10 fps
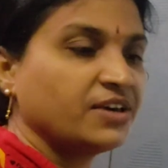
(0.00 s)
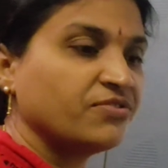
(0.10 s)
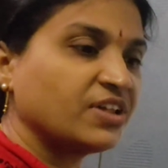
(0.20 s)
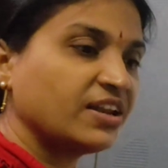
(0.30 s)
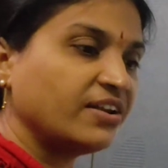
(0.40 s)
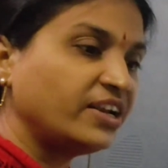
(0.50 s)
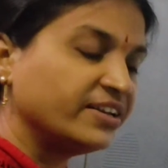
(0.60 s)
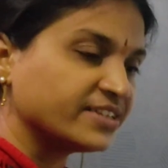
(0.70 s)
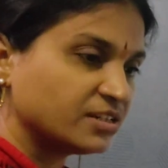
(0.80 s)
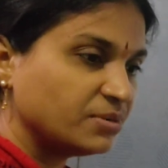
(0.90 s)
If there are any
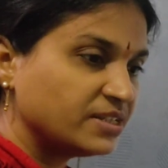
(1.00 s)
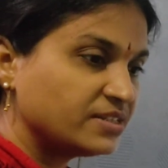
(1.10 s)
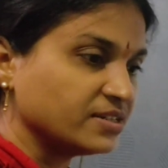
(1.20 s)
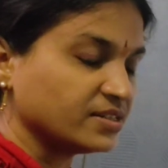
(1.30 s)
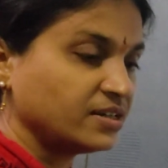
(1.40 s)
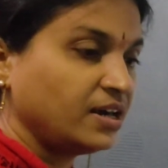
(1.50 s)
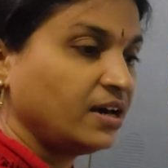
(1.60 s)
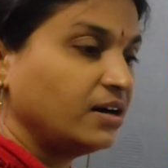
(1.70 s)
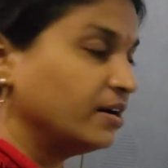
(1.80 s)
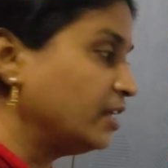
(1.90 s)
disturbances
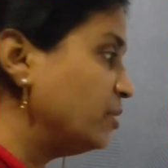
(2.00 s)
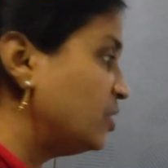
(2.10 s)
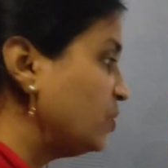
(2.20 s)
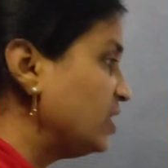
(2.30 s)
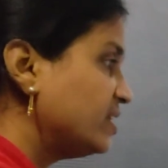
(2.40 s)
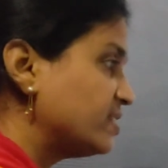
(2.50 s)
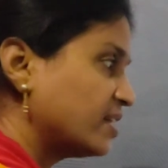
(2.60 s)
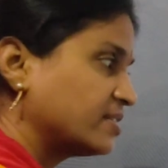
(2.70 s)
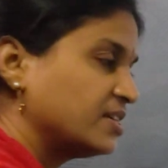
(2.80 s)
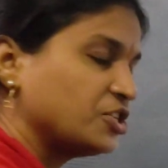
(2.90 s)
in between the
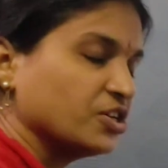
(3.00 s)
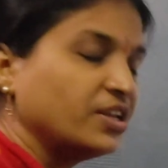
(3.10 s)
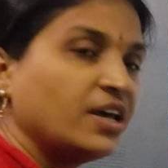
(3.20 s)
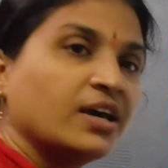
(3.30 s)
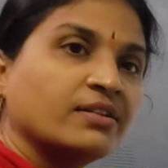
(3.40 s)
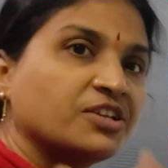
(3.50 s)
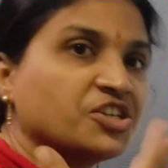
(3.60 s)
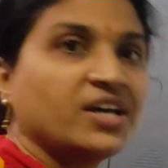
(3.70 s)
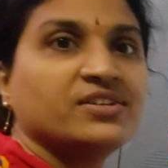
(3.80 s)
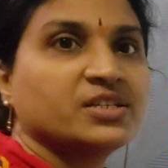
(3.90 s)
succession, the
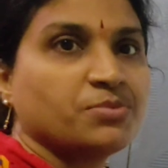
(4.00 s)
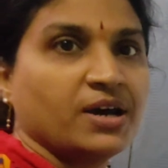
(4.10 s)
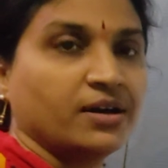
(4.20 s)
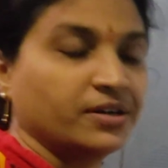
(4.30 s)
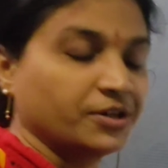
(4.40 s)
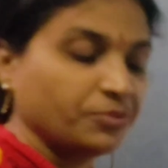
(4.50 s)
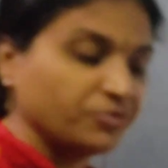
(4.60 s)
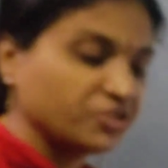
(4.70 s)
changes may occur,